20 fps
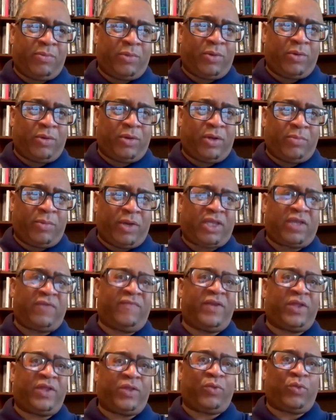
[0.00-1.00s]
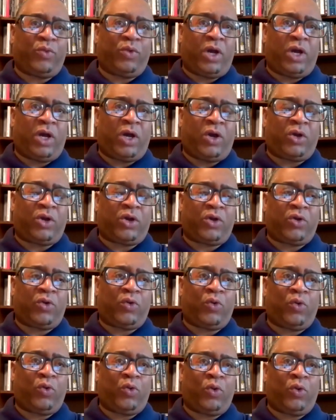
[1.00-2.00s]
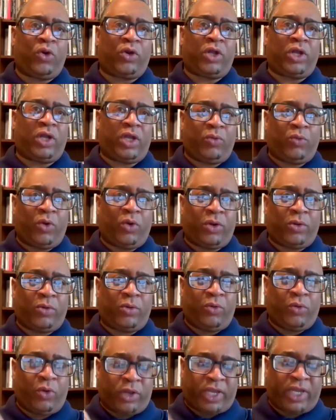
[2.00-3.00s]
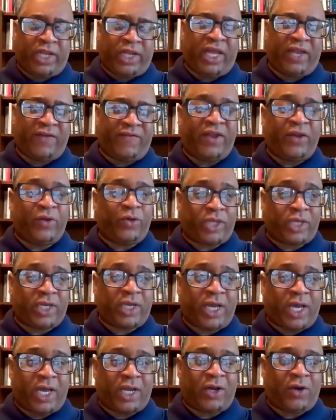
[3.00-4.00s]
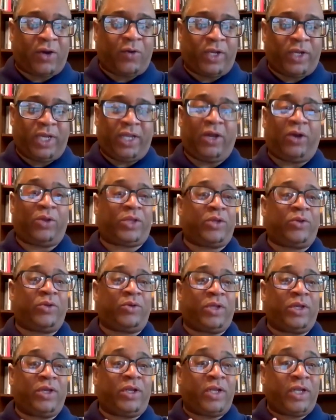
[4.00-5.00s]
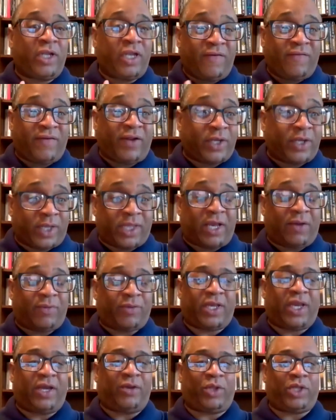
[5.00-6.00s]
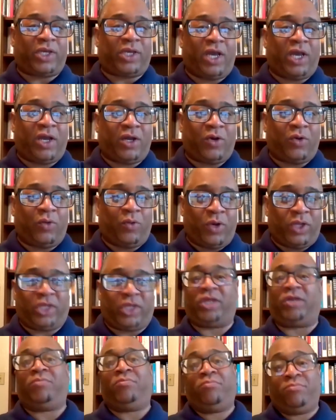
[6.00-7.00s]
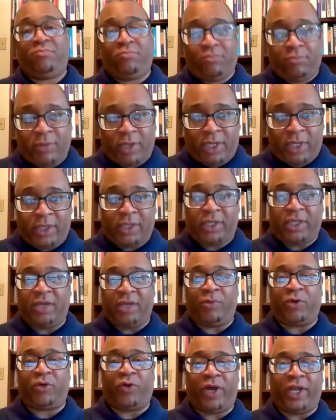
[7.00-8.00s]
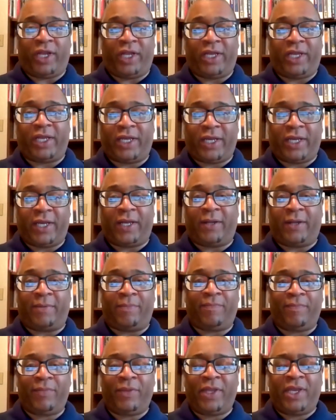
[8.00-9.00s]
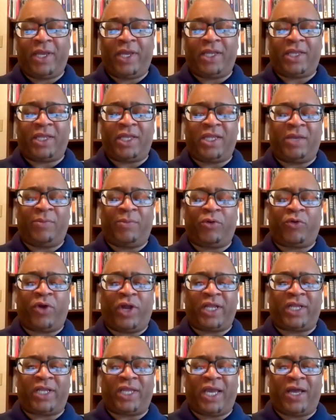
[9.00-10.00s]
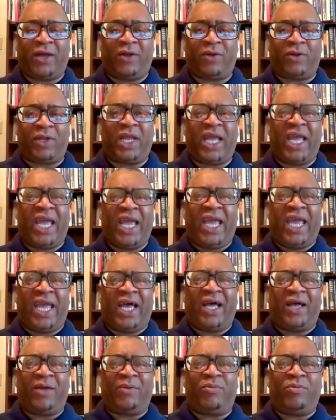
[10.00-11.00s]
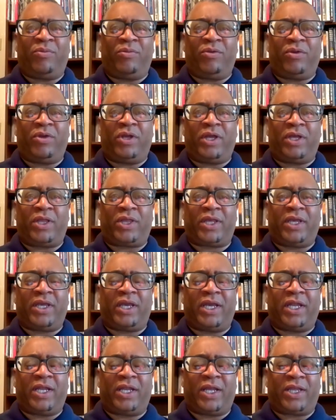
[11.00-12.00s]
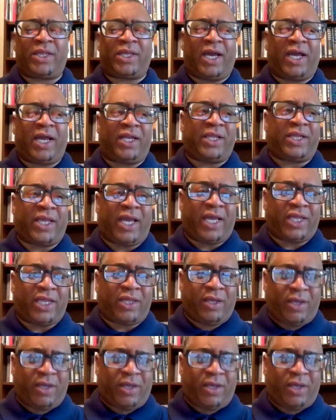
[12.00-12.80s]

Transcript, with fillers: m- much of his uh, work work working life here in Chicago, and he also lived on the South Side of Chicago, which is a Democratic uh, is a Democratic town. Um, and uh, Scott is